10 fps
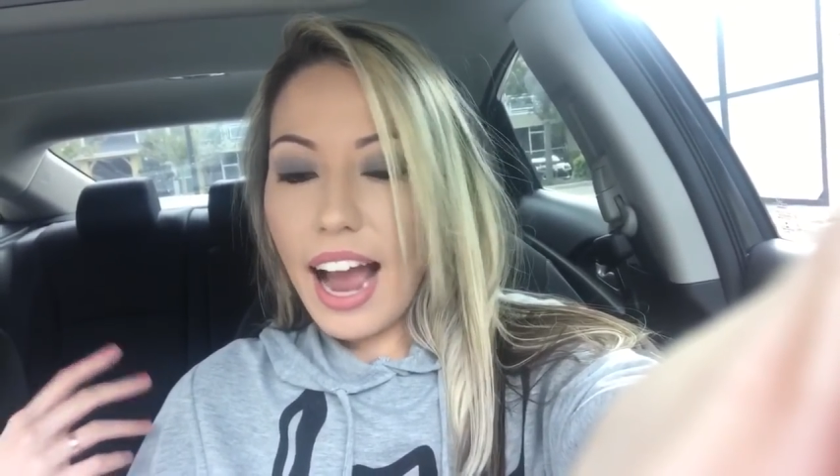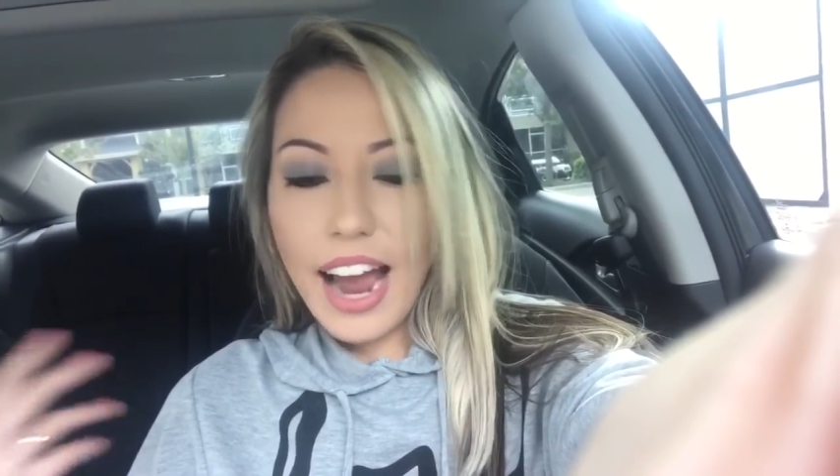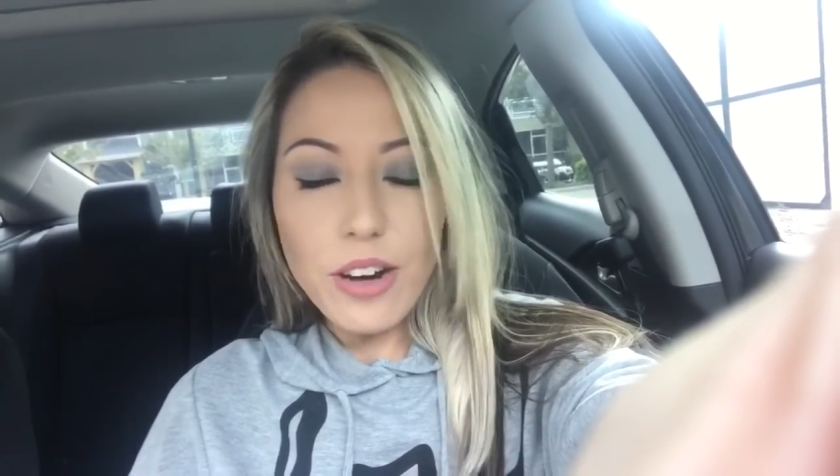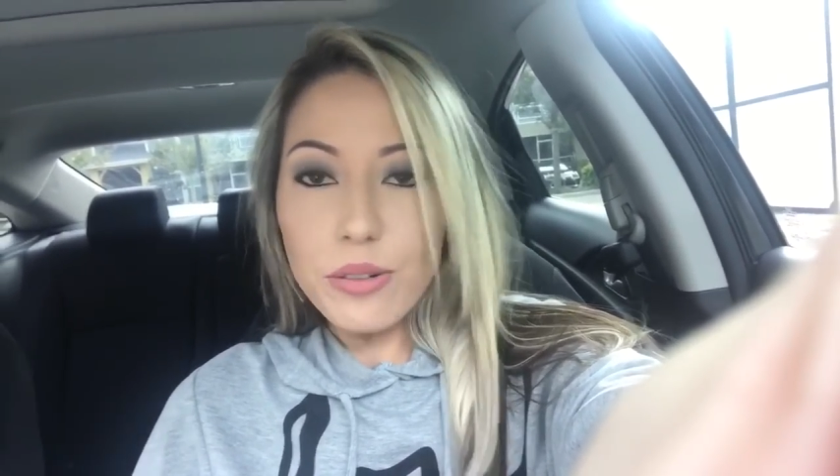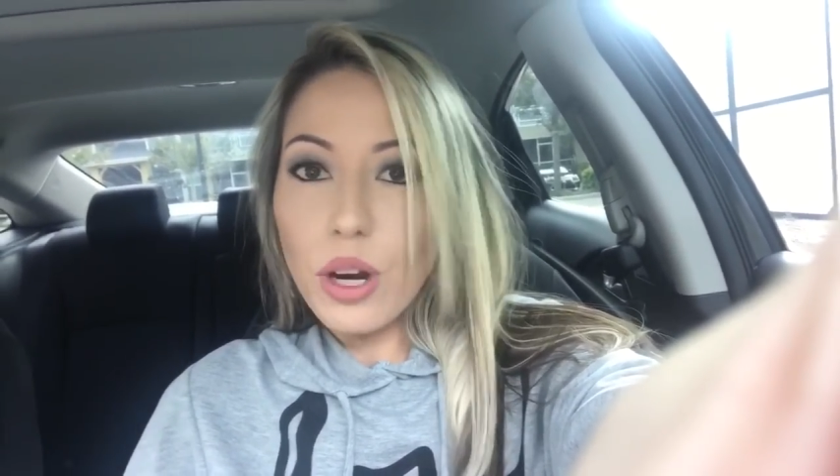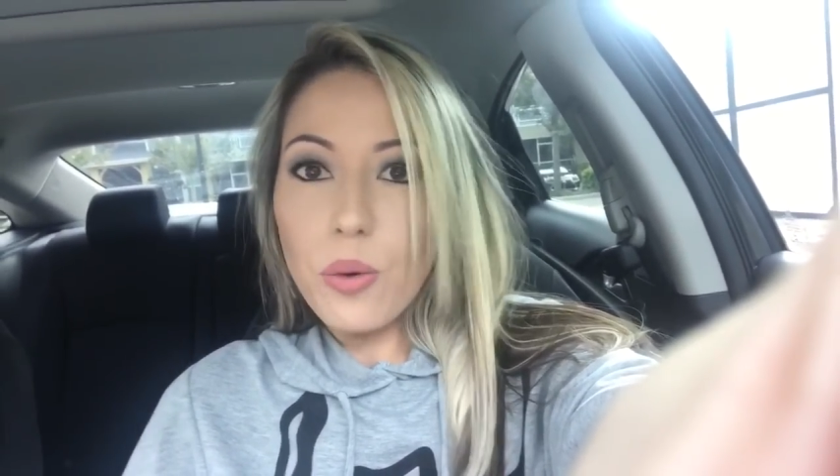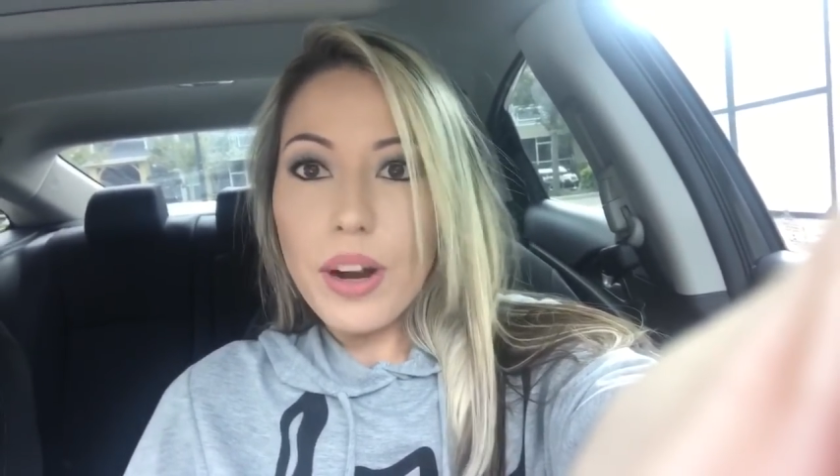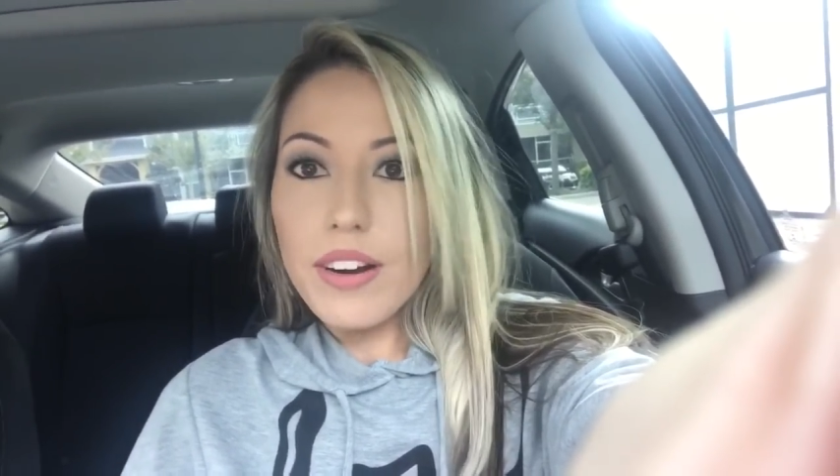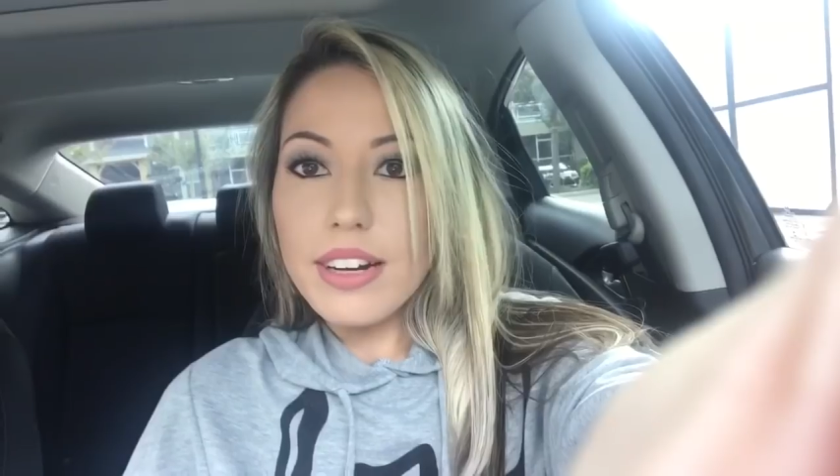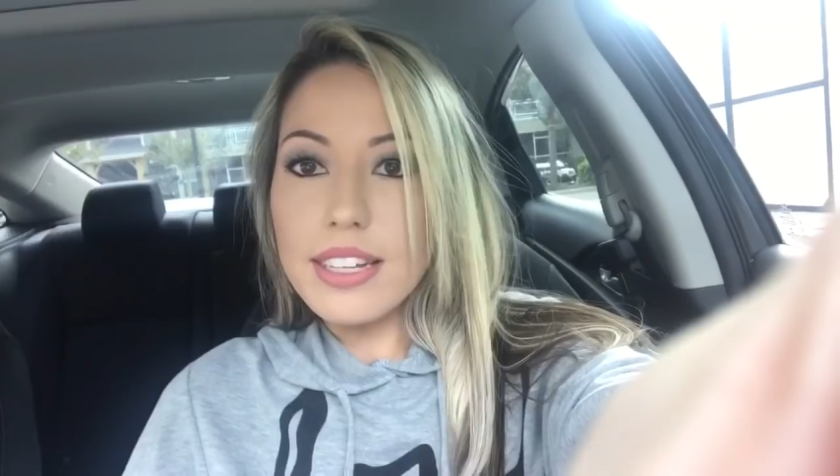I don't know
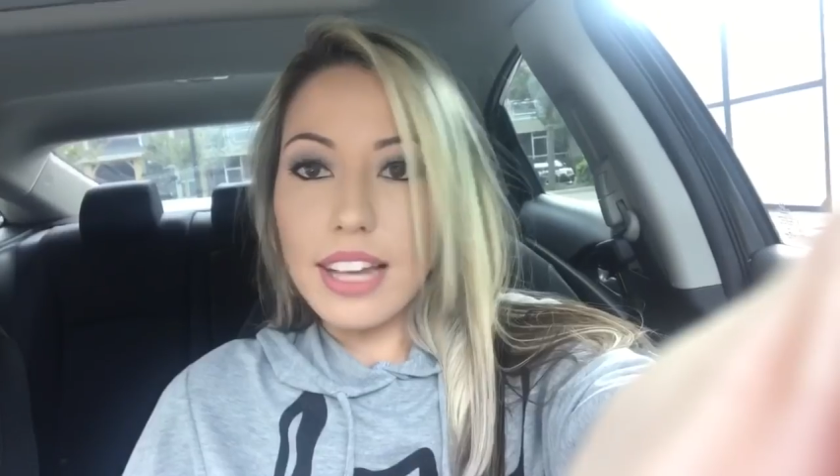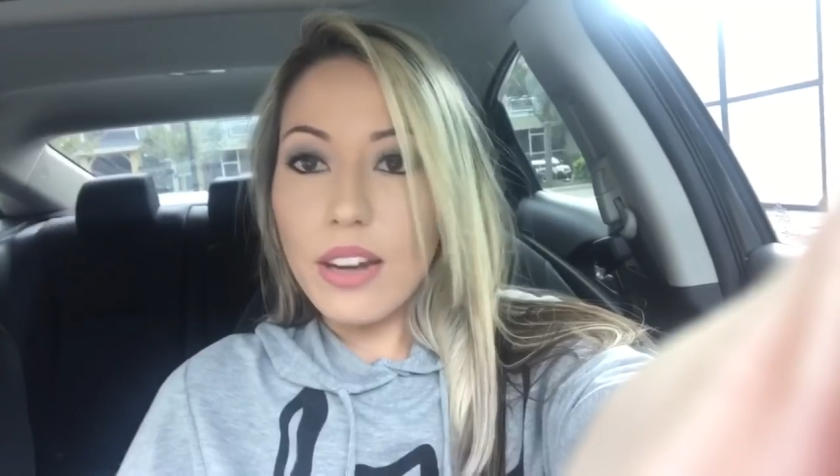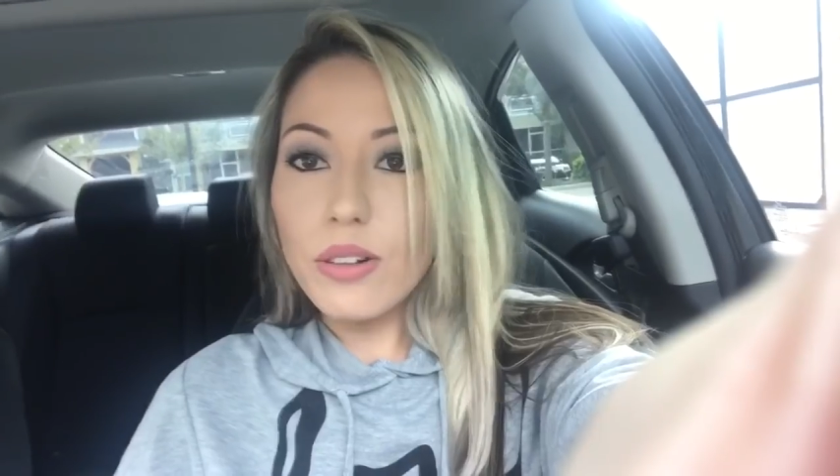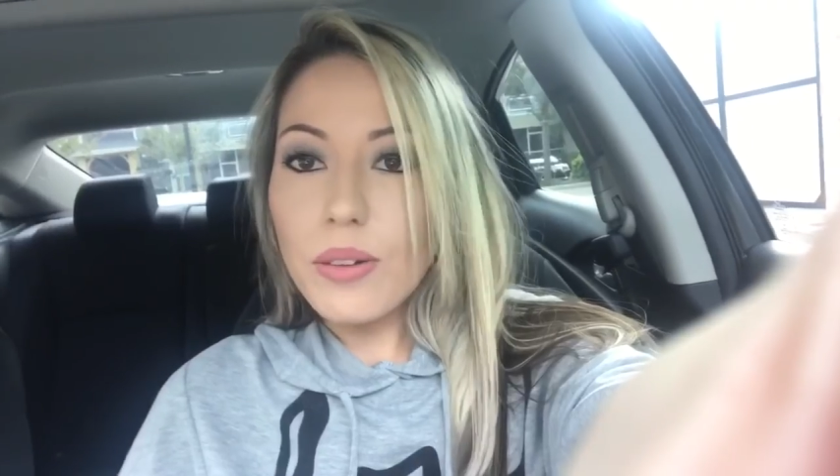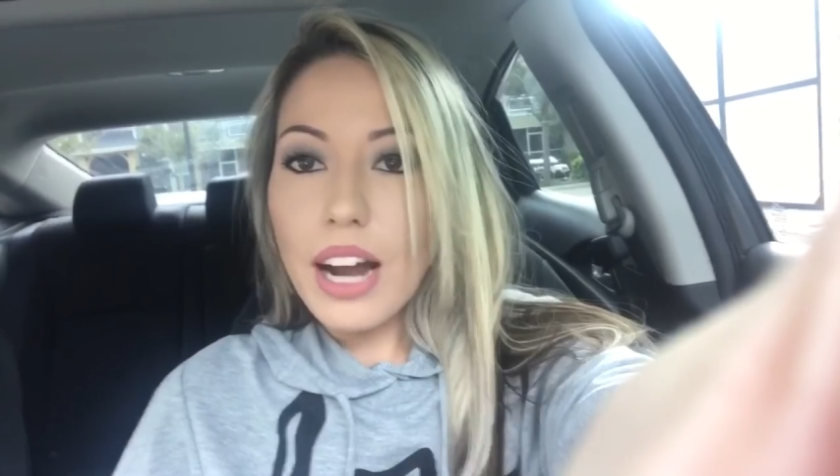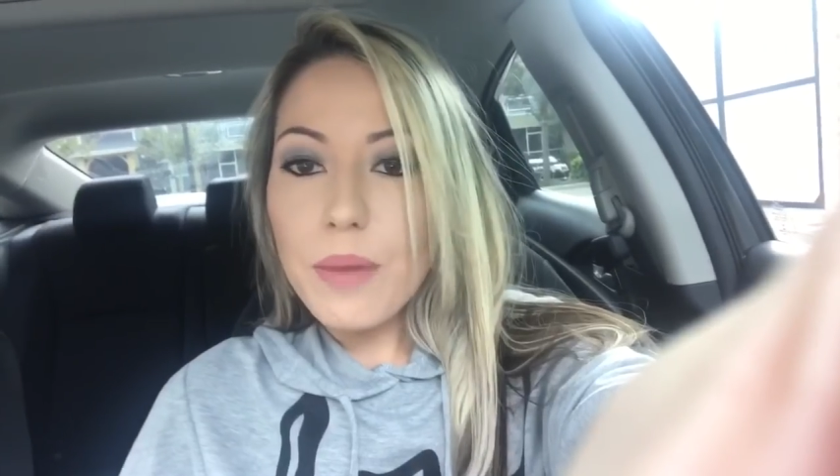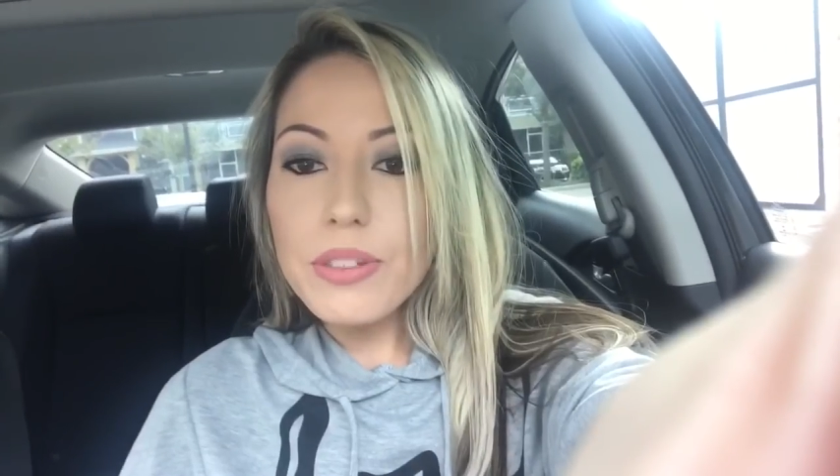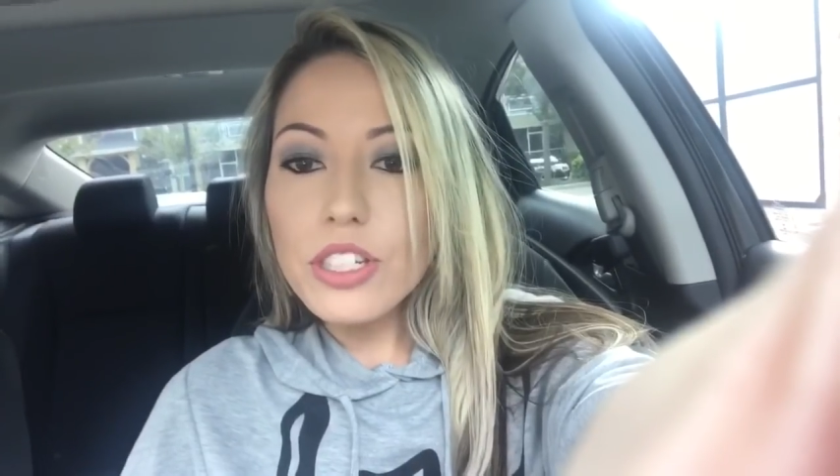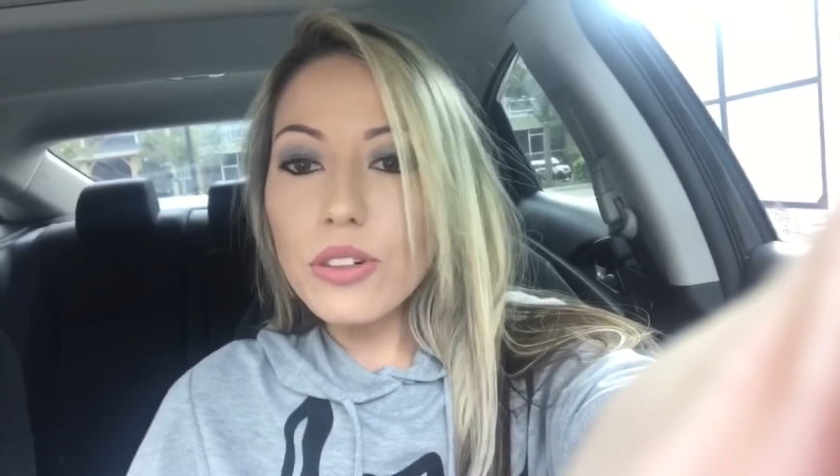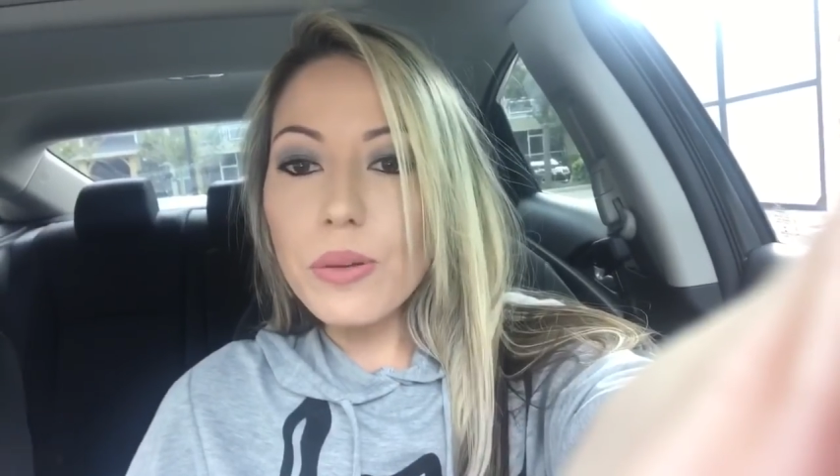where it is. I don't know what
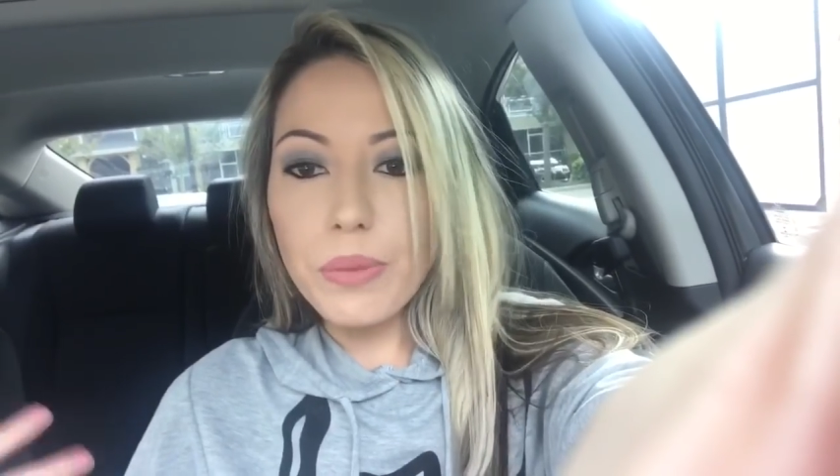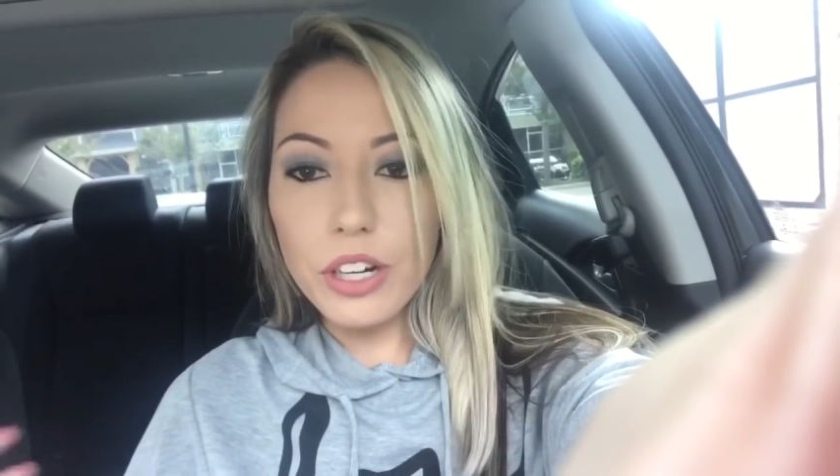happened to it.